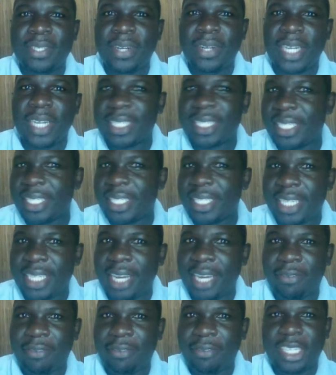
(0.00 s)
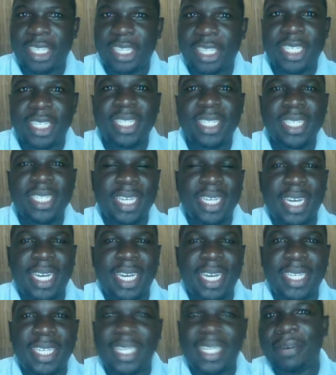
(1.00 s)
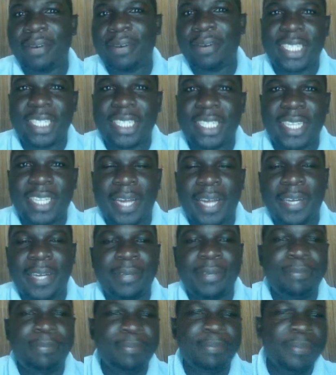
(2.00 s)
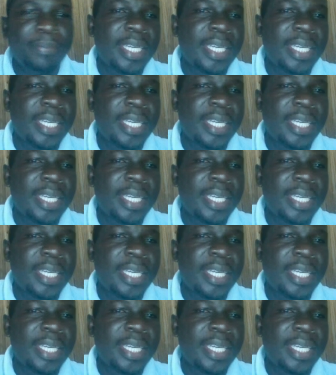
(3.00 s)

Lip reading: So let's dive right in and see how it is done.